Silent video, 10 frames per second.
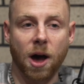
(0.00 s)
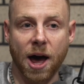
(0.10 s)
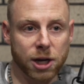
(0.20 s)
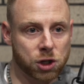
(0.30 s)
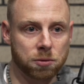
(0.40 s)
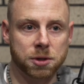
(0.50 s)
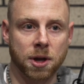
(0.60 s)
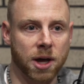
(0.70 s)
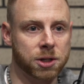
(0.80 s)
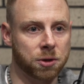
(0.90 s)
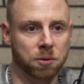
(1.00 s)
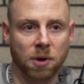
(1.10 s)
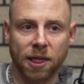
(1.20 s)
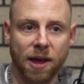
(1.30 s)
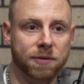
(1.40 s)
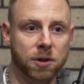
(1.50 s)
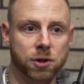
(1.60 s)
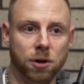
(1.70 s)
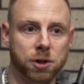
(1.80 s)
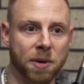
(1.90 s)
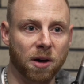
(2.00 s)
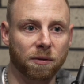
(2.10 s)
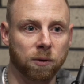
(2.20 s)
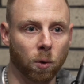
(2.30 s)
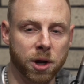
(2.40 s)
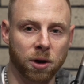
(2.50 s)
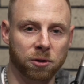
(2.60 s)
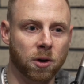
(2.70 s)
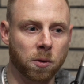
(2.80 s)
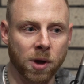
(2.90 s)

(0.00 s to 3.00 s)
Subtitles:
I choose not to. I left the church about 4 years ago.